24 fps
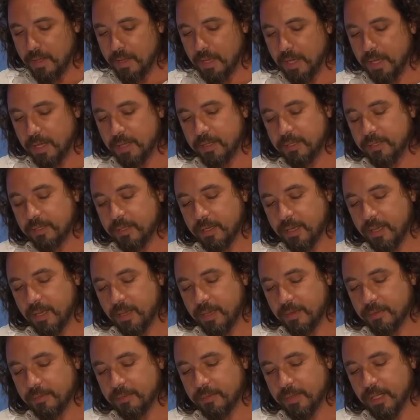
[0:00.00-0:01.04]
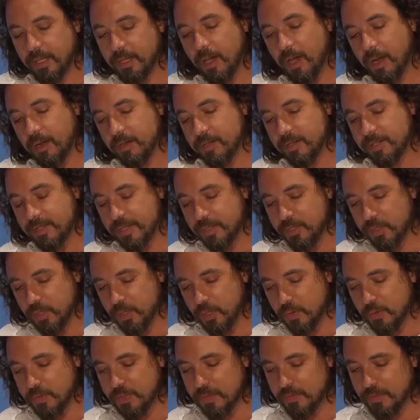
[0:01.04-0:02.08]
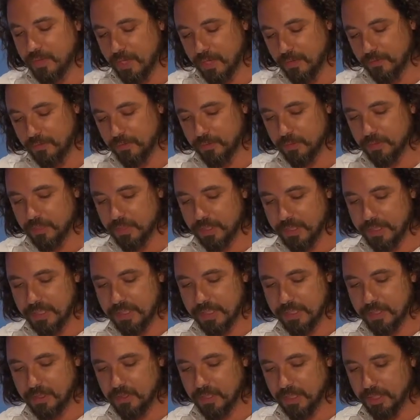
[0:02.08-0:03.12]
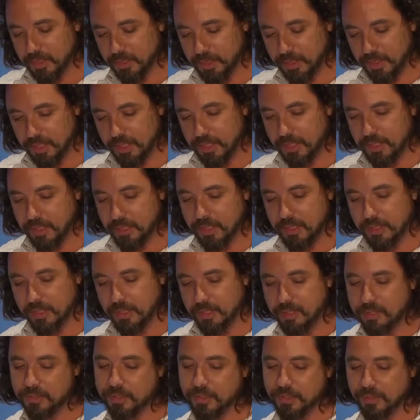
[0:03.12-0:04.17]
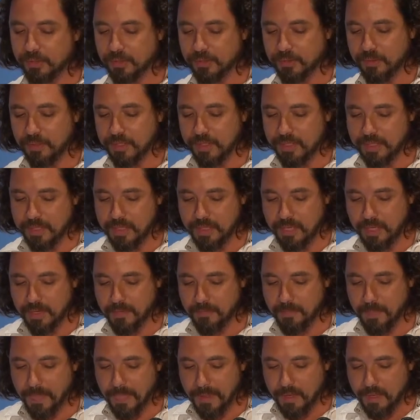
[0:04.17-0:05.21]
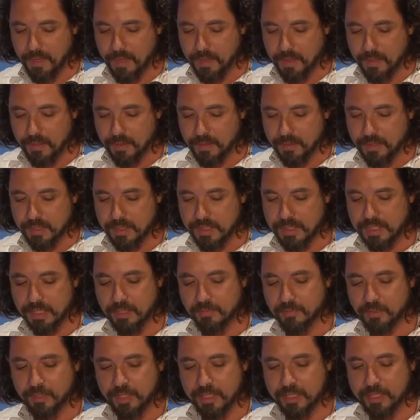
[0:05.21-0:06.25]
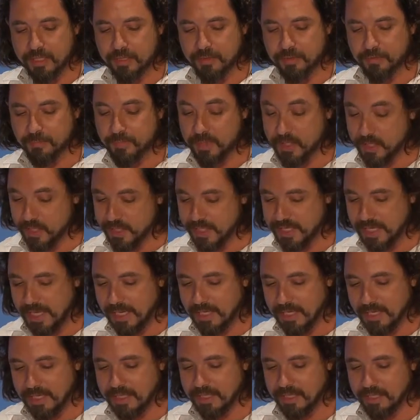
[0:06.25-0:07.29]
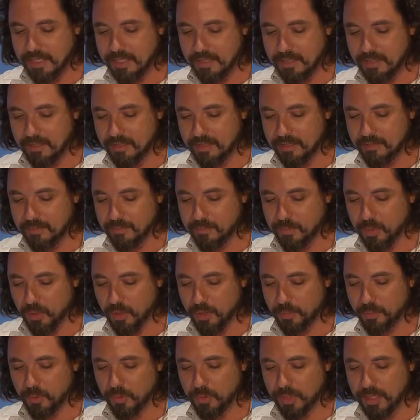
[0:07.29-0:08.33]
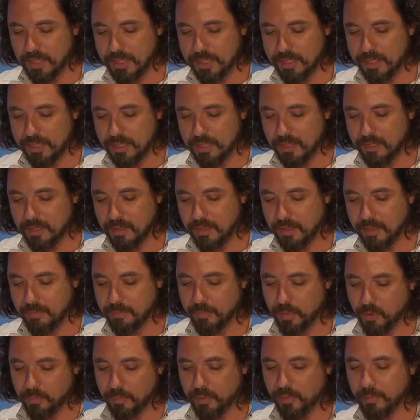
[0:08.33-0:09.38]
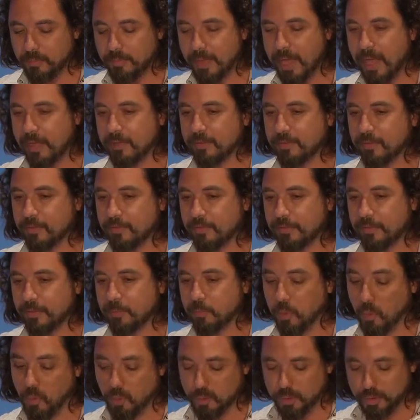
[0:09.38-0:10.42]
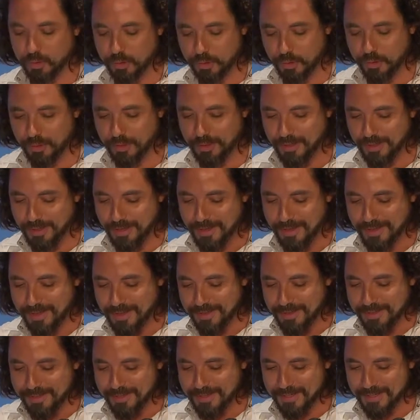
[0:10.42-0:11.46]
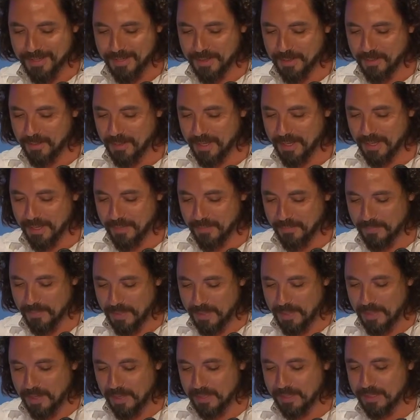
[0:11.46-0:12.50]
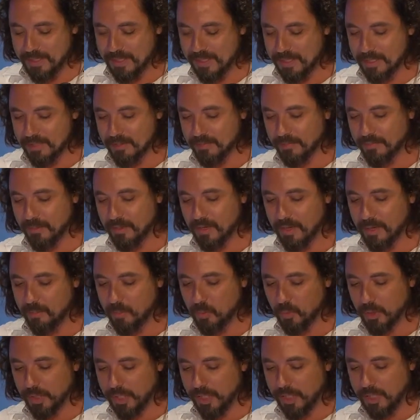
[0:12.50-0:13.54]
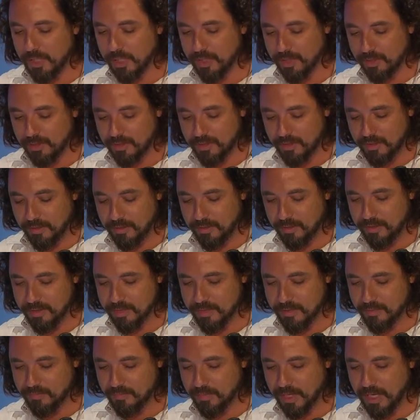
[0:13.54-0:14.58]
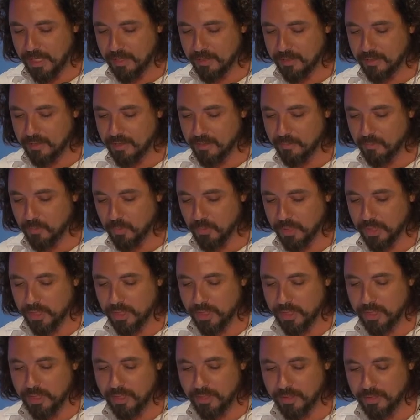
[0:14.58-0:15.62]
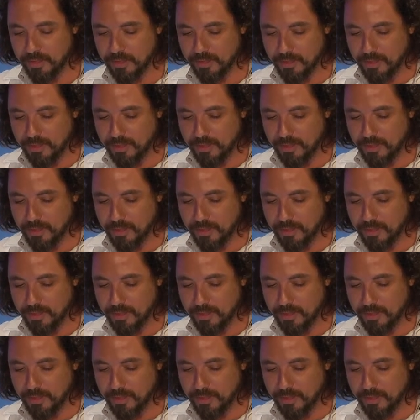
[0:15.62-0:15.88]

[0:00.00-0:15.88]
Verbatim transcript: and uh, the colors I chose uh, for this collision, I'll show you, is um, the silver is of Mercedes and the purple is uh, a purple matte of a Porsche. So, um, and this is of a Lamborghini, the, this red Lamborghini,